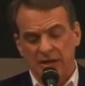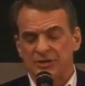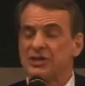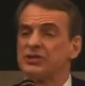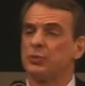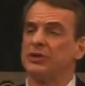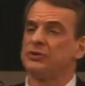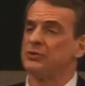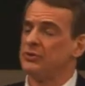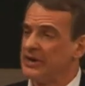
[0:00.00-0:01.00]
Since we
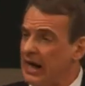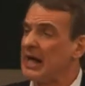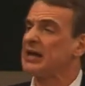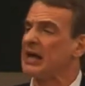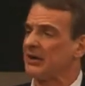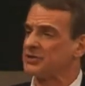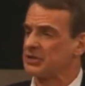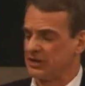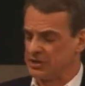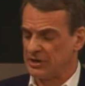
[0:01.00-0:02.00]
do not have
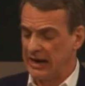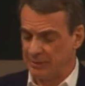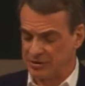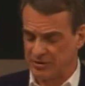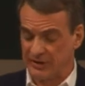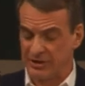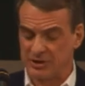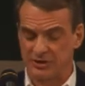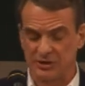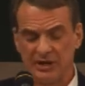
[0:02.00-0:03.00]
such
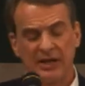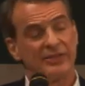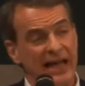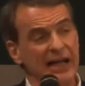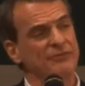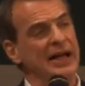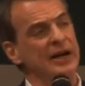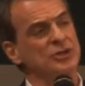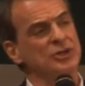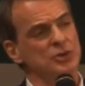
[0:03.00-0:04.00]
observations, that
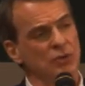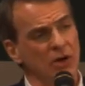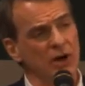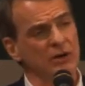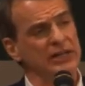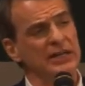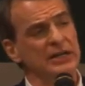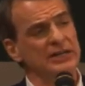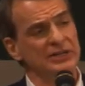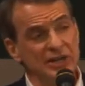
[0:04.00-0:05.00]
fact strongly
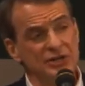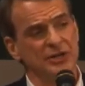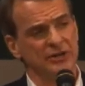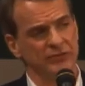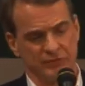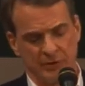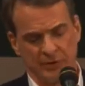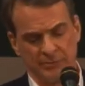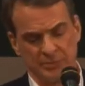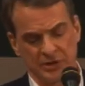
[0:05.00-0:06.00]

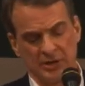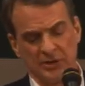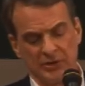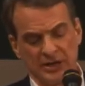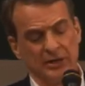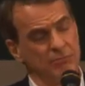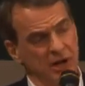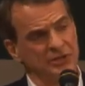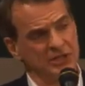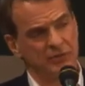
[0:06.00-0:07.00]
disconfirms the
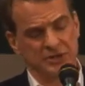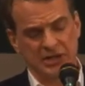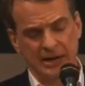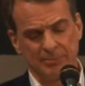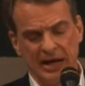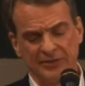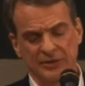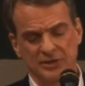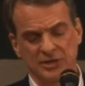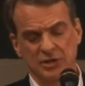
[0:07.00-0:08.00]
multiverse
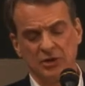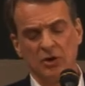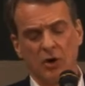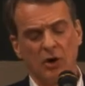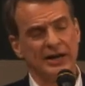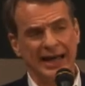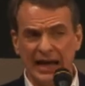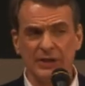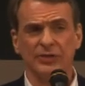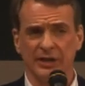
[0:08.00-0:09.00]
hypothesis. On
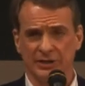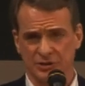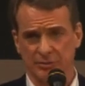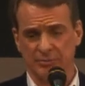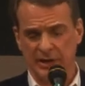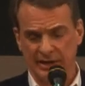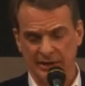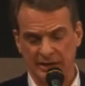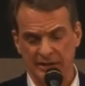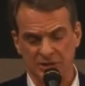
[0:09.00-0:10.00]
atheism, at
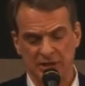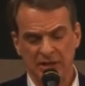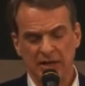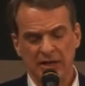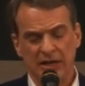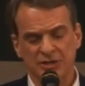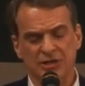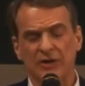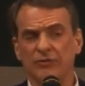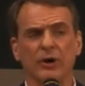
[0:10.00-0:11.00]
least, it is
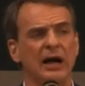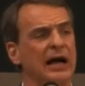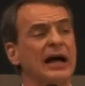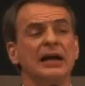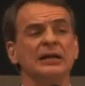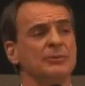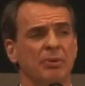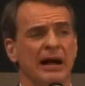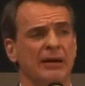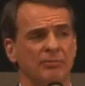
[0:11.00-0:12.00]
therefore highly
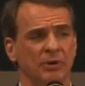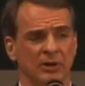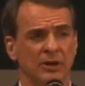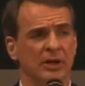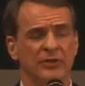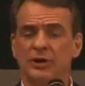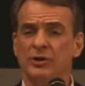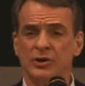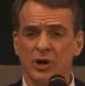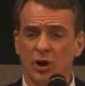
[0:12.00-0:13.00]
probable that
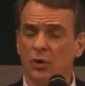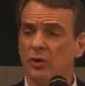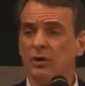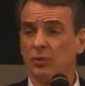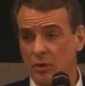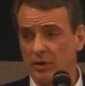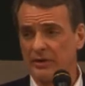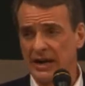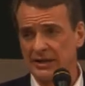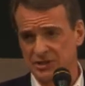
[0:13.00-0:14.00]
no
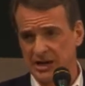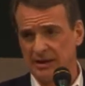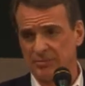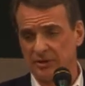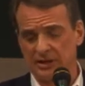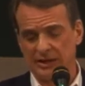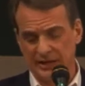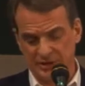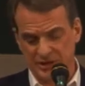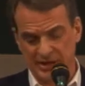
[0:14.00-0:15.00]
world ensemble
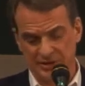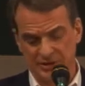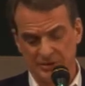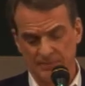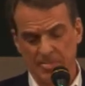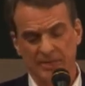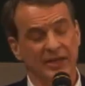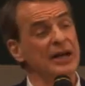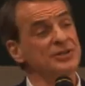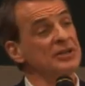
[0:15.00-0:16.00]
exists.
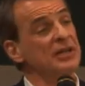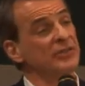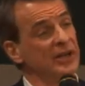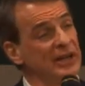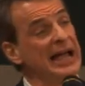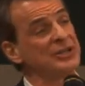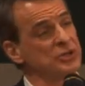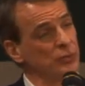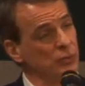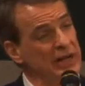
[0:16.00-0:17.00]
Thus, the last
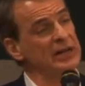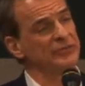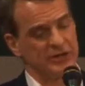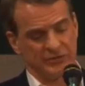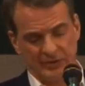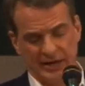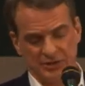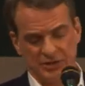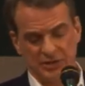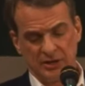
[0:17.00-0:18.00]
ring of
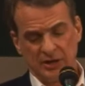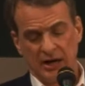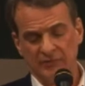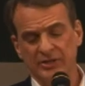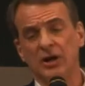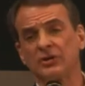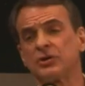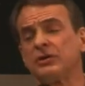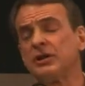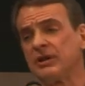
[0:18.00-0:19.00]
defense of the
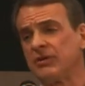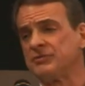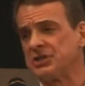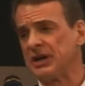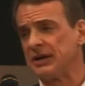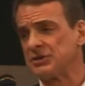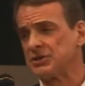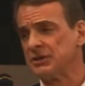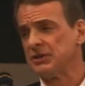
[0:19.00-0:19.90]
alternative of chance